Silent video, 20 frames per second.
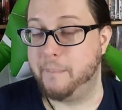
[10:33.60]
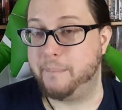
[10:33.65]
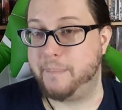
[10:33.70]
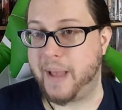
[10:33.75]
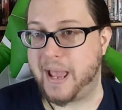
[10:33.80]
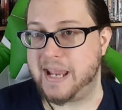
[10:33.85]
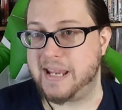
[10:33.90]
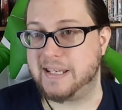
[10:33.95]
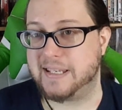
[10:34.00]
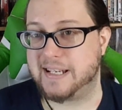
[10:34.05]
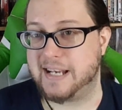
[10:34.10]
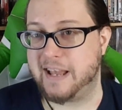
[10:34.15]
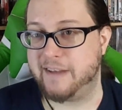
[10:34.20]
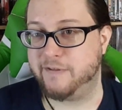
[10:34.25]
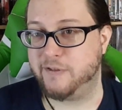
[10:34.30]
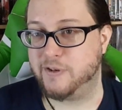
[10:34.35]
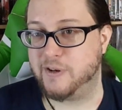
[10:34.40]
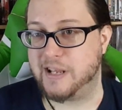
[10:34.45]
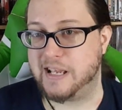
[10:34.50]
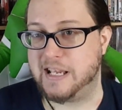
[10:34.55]
Base
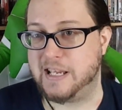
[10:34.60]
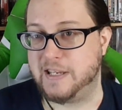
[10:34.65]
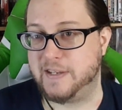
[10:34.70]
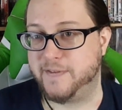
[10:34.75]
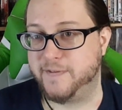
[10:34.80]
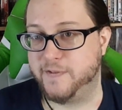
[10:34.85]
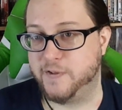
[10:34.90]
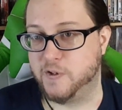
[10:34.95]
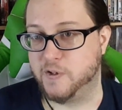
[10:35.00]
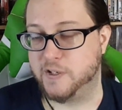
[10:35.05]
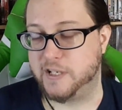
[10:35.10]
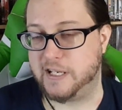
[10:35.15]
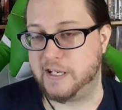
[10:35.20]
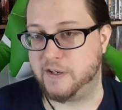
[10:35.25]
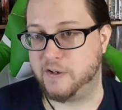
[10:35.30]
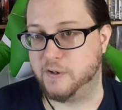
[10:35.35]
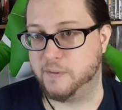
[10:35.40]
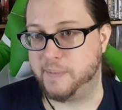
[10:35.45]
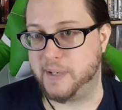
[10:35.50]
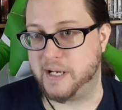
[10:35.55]
level is 40
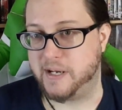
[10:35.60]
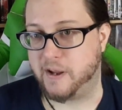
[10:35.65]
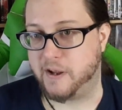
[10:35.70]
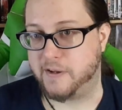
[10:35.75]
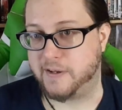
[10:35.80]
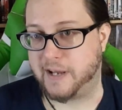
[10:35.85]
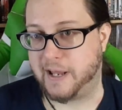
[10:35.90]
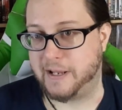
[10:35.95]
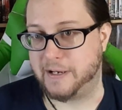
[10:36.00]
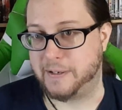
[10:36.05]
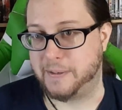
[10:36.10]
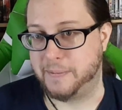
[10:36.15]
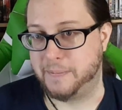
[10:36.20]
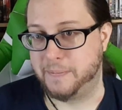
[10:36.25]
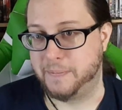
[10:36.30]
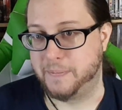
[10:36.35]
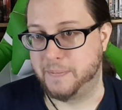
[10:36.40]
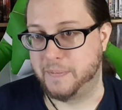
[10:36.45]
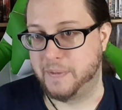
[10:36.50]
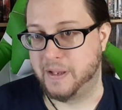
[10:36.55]
torpedo stat.
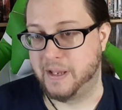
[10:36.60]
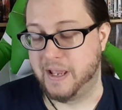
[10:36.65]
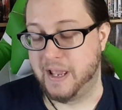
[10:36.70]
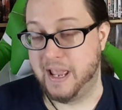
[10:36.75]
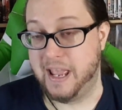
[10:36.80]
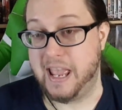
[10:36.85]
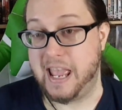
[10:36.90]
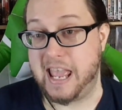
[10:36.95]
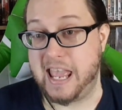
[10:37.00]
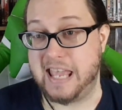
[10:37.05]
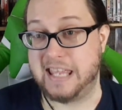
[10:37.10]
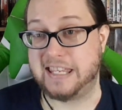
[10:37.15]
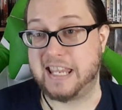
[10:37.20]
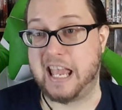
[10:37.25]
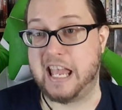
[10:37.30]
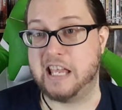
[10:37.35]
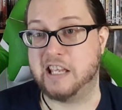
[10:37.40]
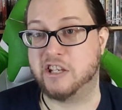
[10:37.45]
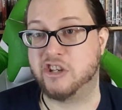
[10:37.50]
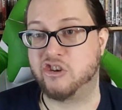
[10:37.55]
It's
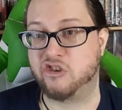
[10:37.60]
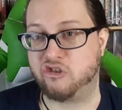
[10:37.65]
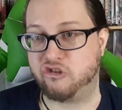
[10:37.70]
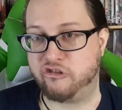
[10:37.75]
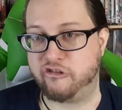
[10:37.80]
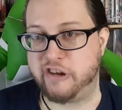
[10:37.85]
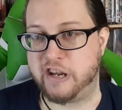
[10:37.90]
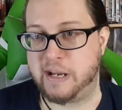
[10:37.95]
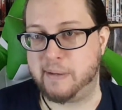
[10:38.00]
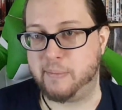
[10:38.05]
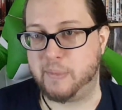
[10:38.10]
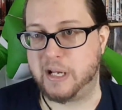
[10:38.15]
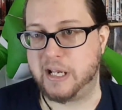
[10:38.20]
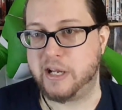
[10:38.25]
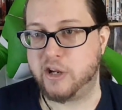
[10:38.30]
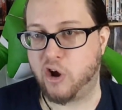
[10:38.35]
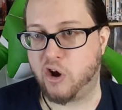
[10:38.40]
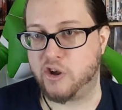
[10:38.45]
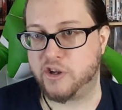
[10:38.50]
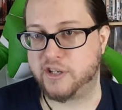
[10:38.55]
extremely
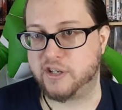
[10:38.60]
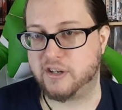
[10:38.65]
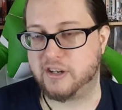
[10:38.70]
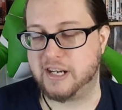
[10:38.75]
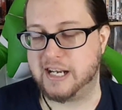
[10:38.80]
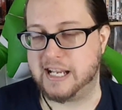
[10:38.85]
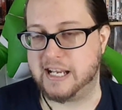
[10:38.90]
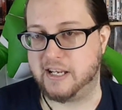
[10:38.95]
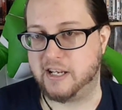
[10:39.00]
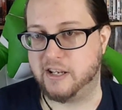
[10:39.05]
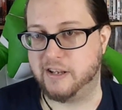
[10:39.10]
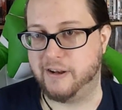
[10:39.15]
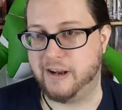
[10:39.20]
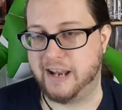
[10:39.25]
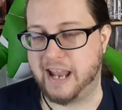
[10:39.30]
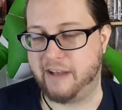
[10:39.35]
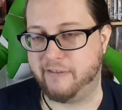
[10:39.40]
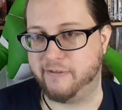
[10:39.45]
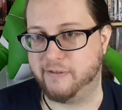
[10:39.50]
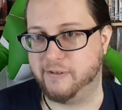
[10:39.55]
costly to
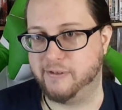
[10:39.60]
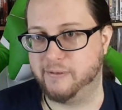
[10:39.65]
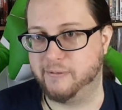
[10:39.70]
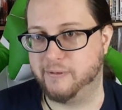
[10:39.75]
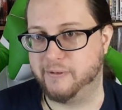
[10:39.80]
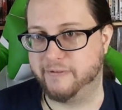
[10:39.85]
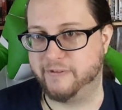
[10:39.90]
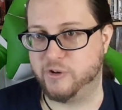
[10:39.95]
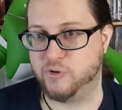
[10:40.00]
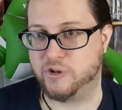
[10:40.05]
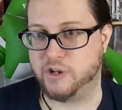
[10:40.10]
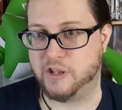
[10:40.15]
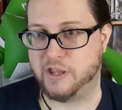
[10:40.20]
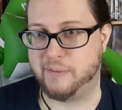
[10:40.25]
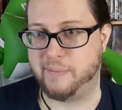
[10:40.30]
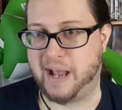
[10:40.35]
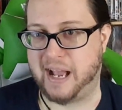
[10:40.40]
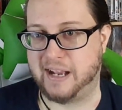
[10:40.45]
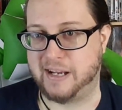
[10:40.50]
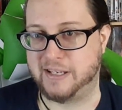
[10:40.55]
level to
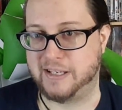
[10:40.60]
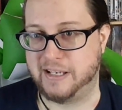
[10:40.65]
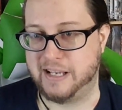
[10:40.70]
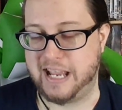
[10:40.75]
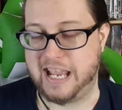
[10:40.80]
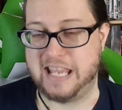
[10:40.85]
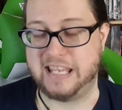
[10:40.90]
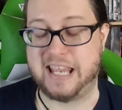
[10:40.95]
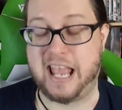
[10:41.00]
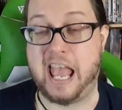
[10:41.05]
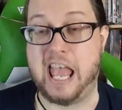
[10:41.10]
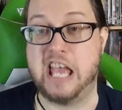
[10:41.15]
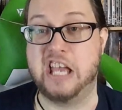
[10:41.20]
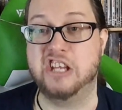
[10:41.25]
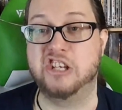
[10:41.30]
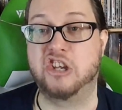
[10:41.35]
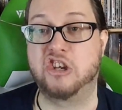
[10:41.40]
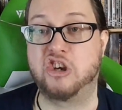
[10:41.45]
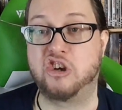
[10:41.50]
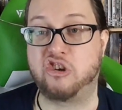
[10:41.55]
the max. It's
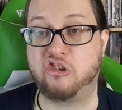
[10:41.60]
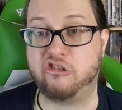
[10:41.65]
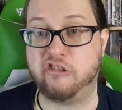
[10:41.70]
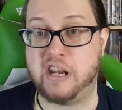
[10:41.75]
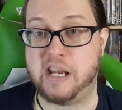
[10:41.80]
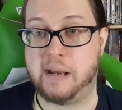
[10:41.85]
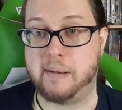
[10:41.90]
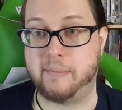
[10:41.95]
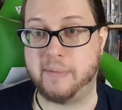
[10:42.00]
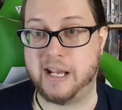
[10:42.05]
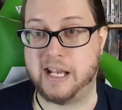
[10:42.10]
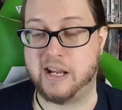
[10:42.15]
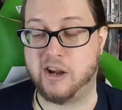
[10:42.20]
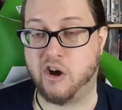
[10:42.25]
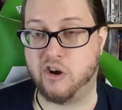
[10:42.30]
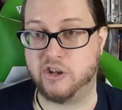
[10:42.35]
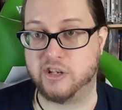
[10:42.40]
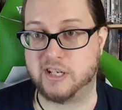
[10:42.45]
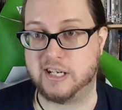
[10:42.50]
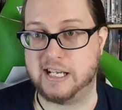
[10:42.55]
extremely
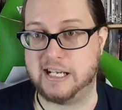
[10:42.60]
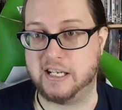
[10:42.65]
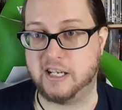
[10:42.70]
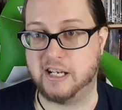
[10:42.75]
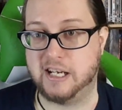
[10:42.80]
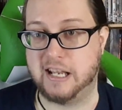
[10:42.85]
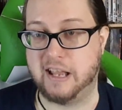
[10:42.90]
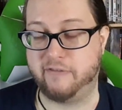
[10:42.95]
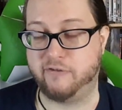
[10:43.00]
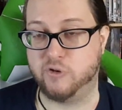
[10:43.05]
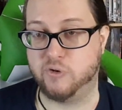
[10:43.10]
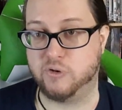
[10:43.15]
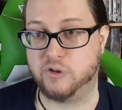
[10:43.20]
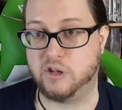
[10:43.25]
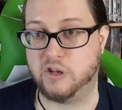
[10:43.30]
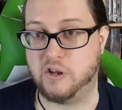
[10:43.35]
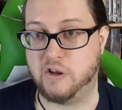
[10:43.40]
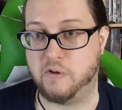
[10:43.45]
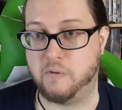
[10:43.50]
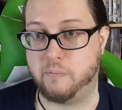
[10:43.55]
costly to level
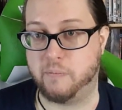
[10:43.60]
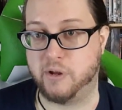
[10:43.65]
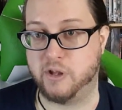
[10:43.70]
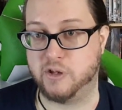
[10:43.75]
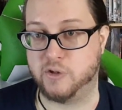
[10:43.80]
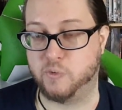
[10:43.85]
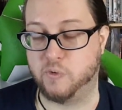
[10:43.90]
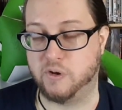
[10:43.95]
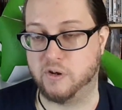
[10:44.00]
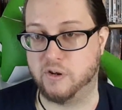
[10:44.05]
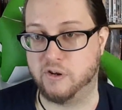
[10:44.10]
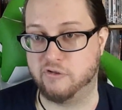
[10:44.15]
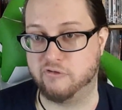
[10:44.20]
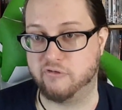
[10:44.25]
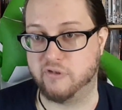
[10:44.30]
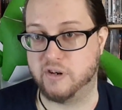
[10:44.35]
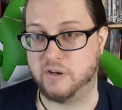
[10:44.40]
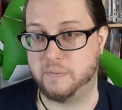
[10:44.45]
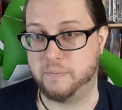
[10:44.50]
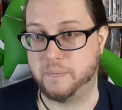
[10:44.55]
to plus
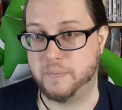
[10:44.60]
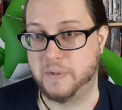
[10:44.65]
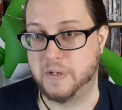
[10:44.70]
100.